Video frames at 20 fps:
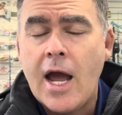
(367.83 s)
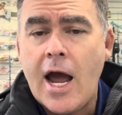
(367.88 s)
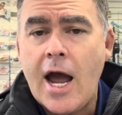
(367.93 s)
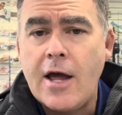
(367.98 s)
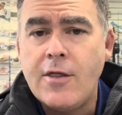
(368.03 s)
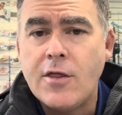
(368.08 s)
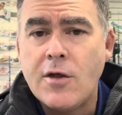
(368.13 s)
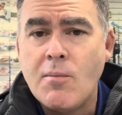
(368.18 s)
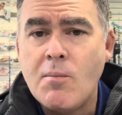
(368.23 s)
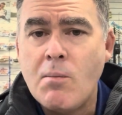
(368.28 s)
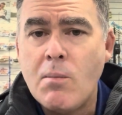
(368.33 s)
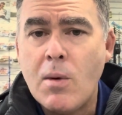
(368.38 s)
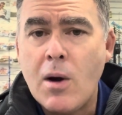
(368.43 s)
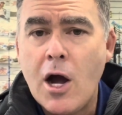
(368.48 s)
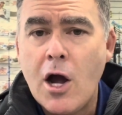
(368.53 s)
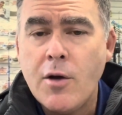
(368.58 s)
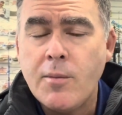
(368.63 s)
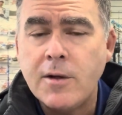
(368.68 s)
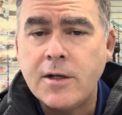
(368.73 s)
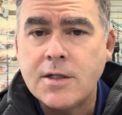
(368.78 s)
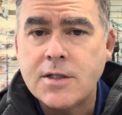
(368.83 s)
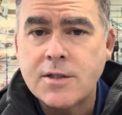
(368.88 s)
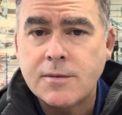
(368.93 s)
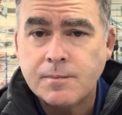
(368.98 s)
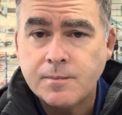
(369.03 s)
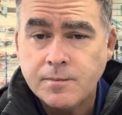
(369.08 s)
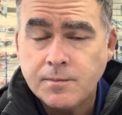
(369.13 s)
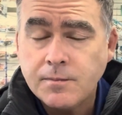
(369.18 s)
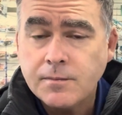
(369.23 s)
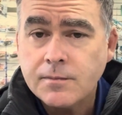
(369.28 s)
At the moment,
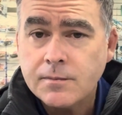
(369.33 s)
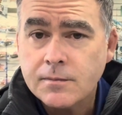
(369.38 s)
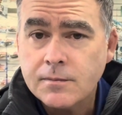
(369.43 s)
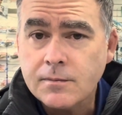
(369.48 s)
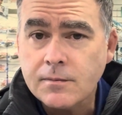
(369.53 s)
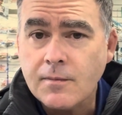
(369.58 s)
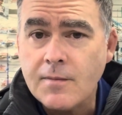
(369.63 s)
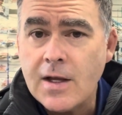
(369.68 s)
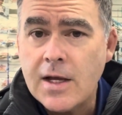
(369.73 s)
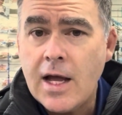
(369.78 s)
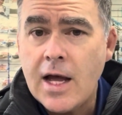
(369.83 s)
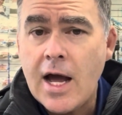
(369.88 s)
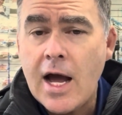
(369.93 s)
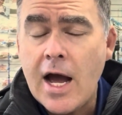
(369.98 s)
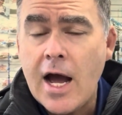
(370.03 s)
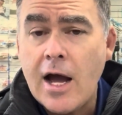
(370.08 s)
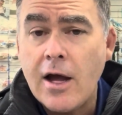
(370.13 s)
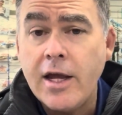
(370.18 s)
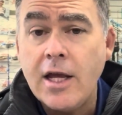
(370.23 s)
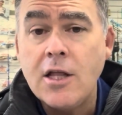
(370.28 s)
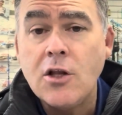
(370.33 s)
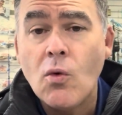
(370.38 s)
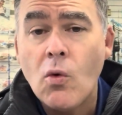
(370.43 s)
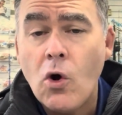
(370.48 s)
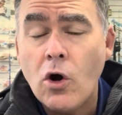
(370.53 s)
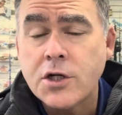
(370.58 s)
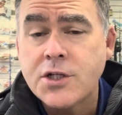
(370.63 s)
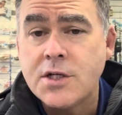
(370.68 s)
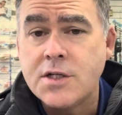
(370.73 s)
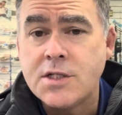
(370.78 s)
in the
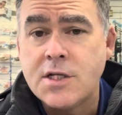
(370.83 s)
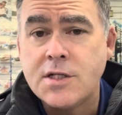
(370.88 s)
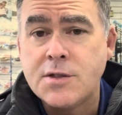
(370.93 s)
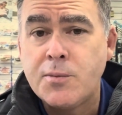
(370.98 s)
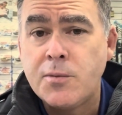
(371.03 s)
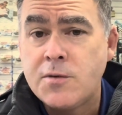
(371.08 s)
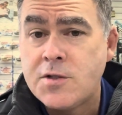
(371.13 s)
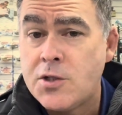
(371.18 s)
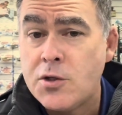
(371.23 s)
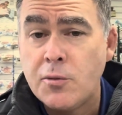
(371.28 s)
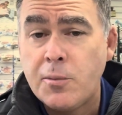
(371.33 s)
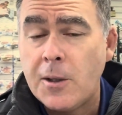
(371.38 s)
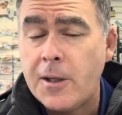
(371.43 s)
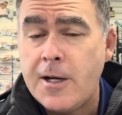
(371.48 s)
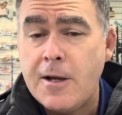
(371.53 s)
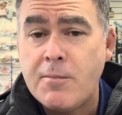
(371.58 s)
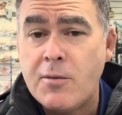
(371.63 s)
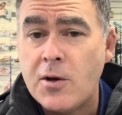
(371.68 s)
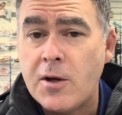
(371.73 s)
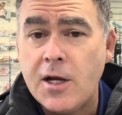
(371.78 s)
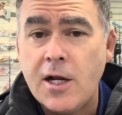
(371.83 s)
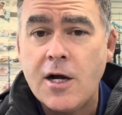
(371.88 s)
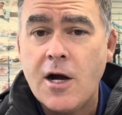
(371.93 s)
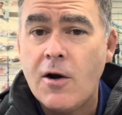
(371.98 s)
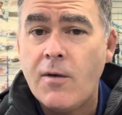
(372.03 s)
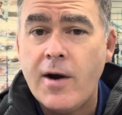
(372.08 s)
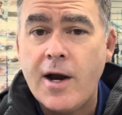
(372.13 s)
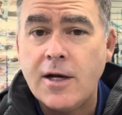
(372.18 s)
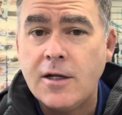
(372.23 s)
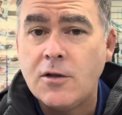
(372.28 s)
washes, there's still plenty of bonito
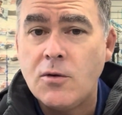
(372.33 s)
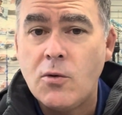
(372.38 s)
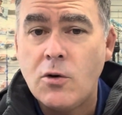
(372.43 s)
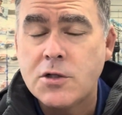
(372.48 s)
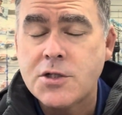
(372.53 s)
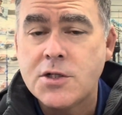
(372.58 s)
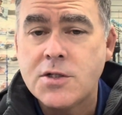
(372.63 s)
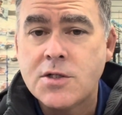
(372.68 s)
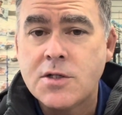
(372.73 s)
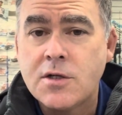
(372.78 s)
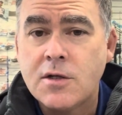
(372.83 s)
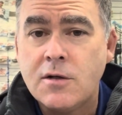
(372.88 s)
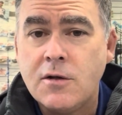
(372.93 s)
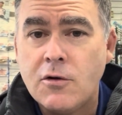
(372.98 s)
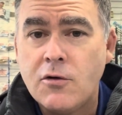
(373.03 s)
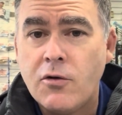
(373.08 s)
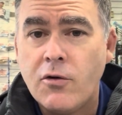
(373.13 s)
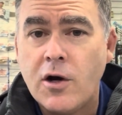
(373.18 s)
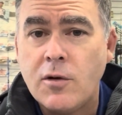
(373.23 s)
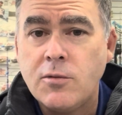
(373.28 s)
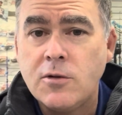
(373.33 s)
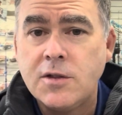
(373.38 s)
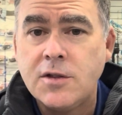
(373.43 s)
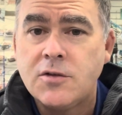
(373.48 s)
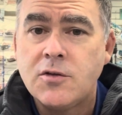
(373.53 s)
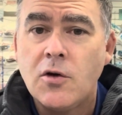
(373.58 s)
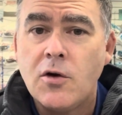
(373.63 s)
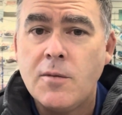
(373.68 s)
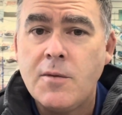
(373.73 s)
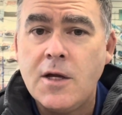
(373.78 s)
around in the washes. Incredible
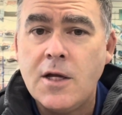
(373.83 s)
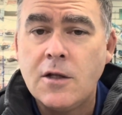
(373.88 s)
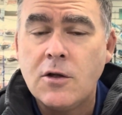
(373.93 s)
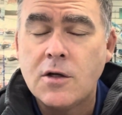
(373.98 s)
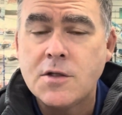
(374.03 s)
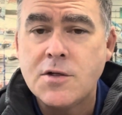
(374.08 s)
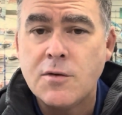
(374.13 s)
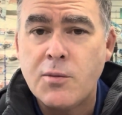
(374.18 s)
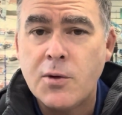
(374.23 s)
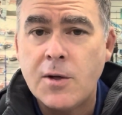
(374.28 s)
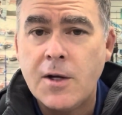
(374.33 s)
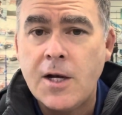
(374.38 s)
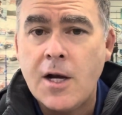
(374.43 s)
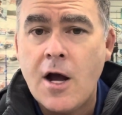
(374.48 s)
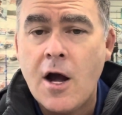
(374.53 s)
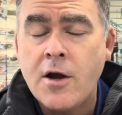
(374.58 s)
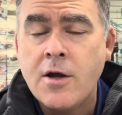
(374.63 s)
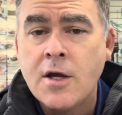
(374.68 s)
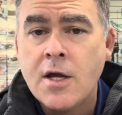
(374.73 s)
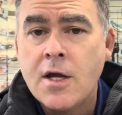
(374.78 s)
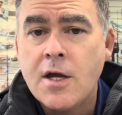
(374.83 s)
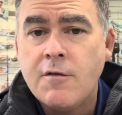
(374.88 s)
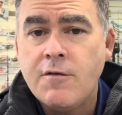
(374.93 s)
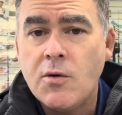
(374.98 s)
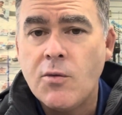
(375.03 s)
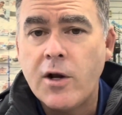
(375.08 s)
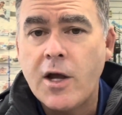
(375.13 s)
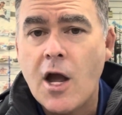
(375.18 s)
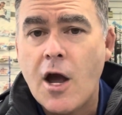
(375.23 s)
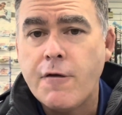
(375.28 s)
this time of year, lots of bonito. If
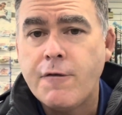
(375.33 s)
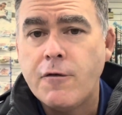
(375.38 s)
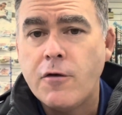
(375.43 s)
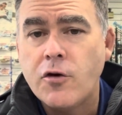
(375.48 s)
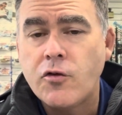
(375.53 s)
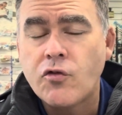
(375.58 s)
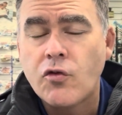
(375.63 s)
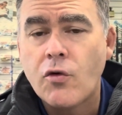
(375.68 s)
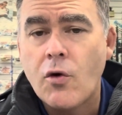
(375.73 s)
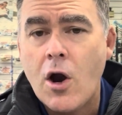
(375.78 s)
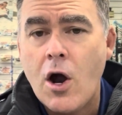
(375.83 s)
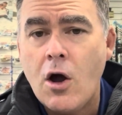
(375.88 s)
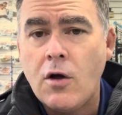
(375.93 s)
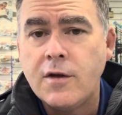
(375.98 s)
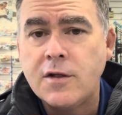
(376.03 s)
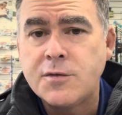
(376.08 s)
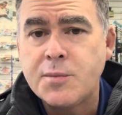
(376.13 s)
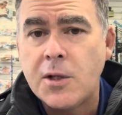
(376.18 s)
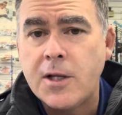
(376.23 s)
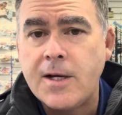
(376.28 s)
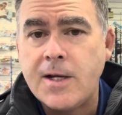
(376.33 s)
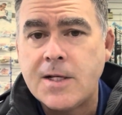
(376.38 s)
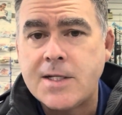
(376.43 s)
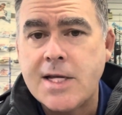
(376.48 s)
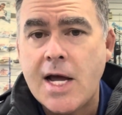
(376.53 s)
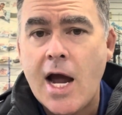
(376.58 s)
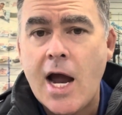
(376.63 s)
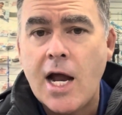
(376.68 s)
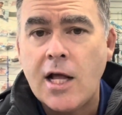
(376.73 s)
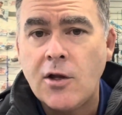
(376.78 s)
you want to go for a troll, there's plenty of
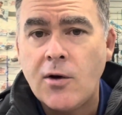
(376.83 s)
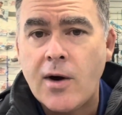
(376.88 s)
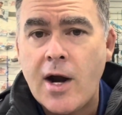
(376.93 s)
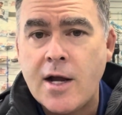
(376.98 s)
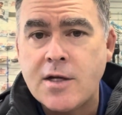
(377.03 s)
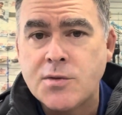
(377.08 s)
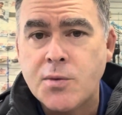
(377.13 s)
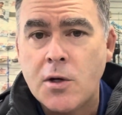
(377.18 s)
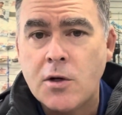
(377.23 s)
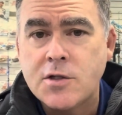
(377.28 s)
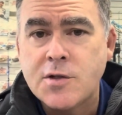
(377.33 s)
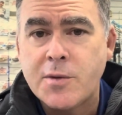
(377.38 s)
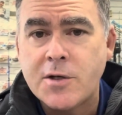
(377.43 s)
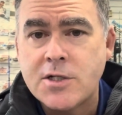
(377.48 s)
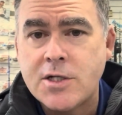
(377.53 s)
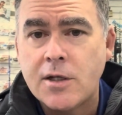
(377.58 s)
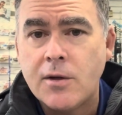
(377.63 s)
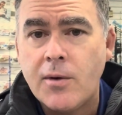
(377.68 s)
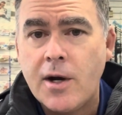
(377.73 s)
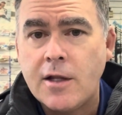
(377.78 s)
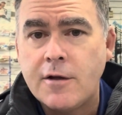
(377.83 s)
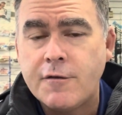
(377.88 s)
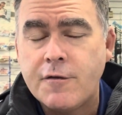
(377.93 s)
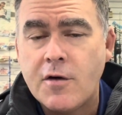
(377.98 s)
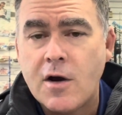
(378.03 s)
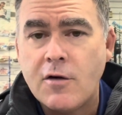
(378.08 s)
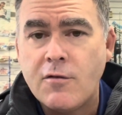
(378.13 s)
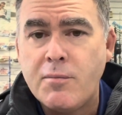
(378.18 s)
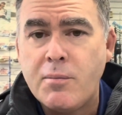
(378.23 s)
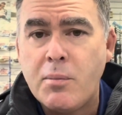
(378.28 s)
tailor as well, especially around the
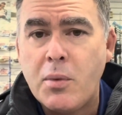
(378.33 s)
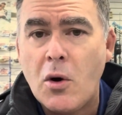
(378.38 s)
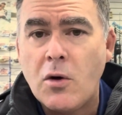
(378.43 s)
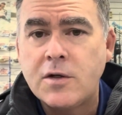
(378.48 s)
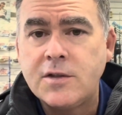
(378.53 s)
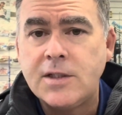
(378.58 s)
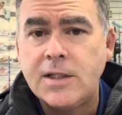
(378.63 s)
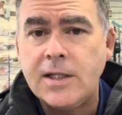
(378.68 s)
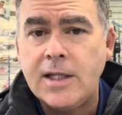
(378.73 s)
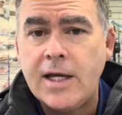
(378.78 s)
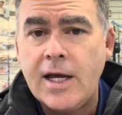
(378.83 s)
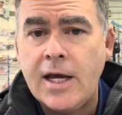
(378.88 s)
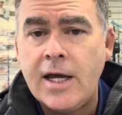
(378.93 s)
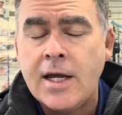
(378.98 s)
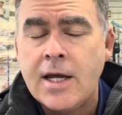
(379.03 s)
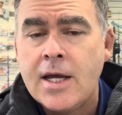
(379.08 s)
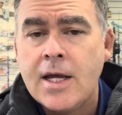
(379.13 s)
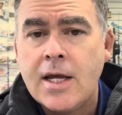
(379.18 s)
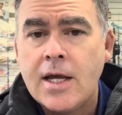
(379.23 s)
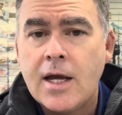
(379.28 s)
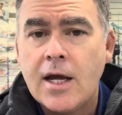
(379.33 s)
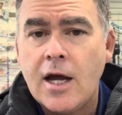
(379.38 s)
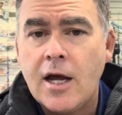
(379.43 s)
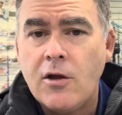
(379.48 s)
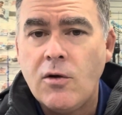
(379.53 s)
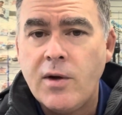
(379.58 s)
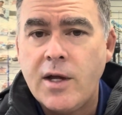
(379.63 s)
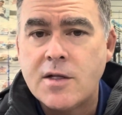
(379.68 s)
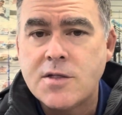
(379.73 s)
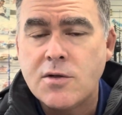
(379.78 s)
front of Boxy there.
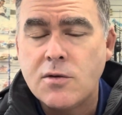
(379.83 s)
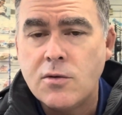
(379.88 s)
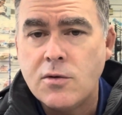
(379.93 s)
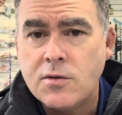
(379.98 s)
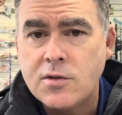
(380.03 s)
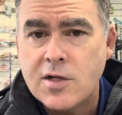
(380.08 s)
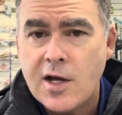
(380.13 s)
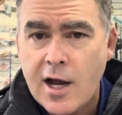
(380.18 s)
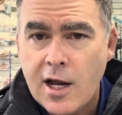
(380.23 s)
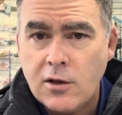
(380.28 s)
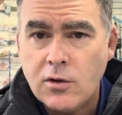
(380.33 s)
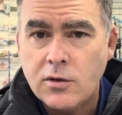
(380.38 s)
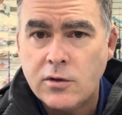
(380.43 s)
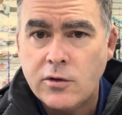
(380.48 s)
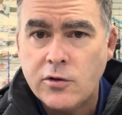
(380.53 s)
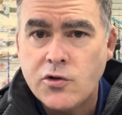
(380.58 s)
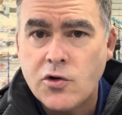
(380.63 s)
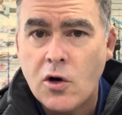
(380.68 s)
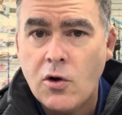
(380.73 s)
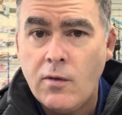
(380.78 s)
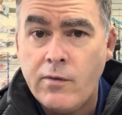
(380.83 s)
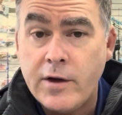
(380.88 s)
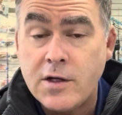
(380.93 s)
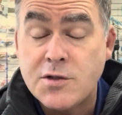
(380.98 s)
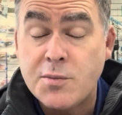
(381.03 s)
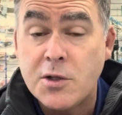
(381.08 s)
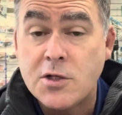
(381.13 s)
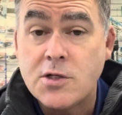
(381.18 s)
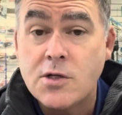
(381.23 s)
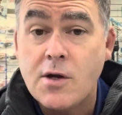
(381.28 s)
You'll get some good tailor on the troll there,
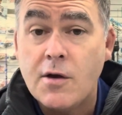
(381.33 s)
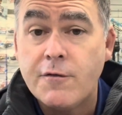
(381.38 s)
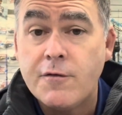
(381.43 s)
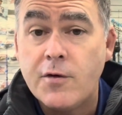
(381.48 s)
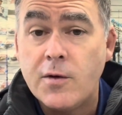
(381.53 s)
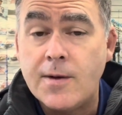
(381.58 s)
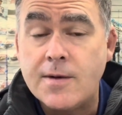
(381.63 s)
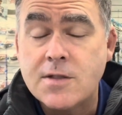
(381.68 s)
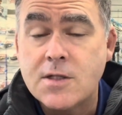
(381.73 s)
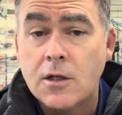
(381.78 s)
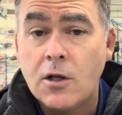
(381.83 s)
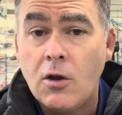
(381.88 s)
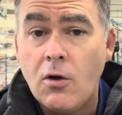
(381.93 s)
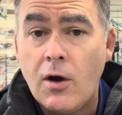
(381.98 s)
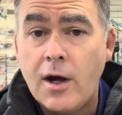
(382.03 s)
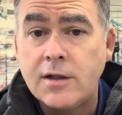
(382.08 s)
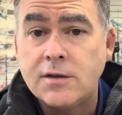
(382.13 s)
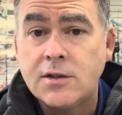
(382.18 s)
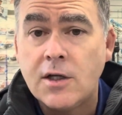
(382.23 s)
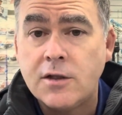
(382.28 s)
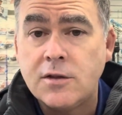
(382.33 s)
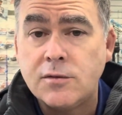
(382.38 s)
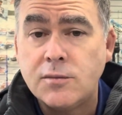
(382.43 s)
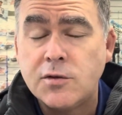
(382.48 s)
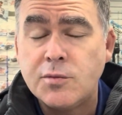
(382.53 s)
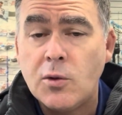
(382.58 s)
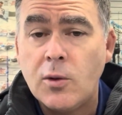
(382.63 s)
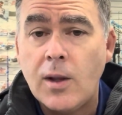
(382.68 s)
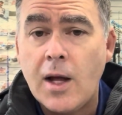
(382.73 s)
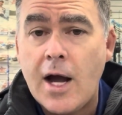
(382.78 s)
especially at first light. So some
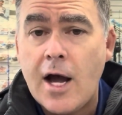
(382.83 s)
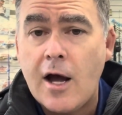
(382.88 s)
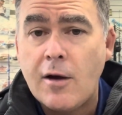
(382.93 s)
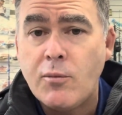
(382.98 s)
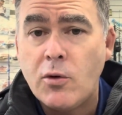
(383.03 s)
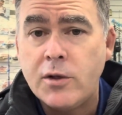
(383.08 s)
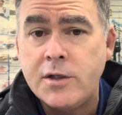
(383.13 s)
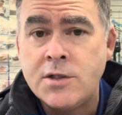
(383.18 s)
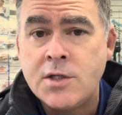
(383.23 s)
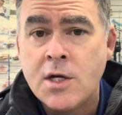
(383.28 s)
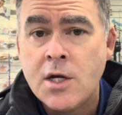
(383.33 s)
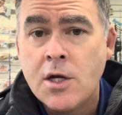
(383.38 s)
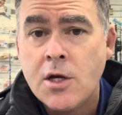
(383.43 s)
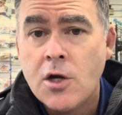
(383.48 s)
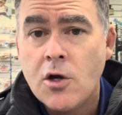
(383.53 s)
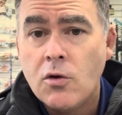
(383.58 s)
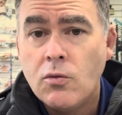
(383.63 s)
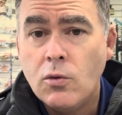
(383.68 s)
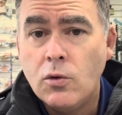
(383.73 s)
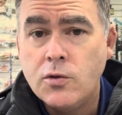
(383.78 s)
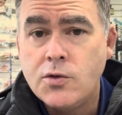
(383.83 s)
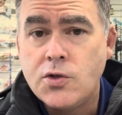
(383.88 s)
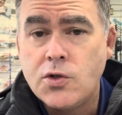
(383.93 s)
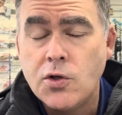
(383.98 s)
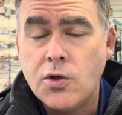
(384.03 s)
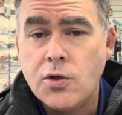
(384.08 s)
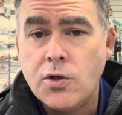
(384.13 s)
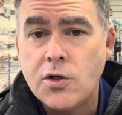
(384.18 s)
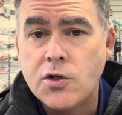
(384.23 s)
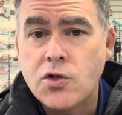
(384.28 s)
smaller hard bodies will
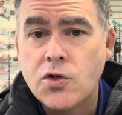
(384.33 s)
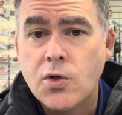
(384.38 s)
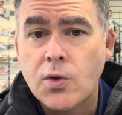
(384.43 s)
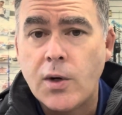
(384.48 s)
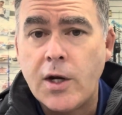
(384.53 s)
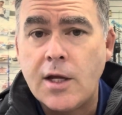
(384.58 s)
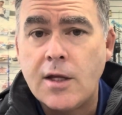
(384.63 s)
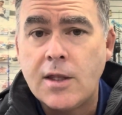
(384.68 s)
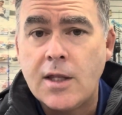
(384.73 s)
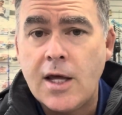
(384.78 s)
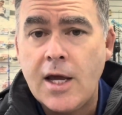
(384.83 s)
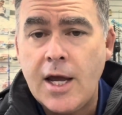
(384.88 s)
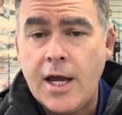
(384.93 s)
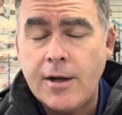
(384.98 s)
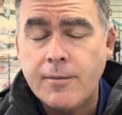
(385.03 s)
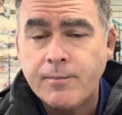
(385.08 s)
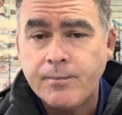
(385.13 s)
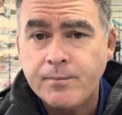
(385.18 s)
do the trick there.